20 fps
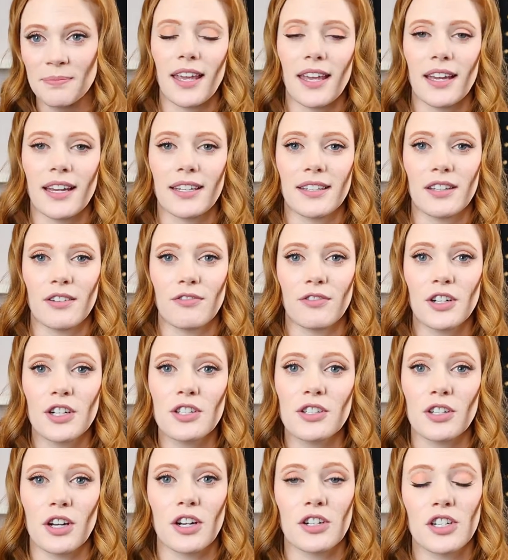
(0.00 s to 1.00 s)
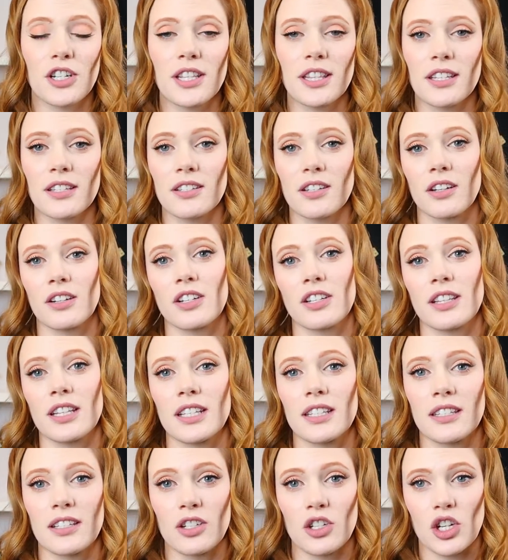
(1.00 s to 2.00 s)
And the first sergeant, the sergeant
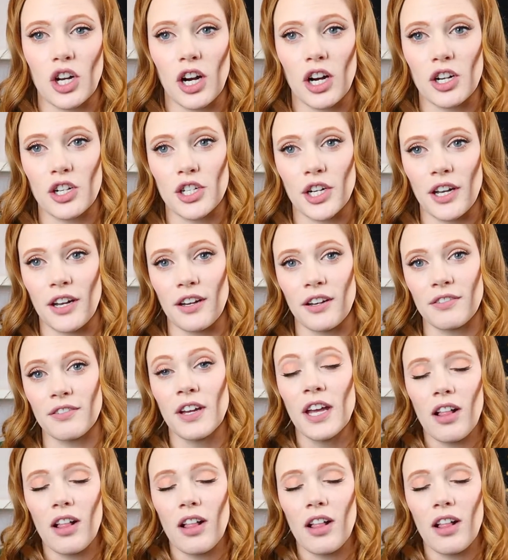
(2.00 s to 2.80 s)
that's in charge of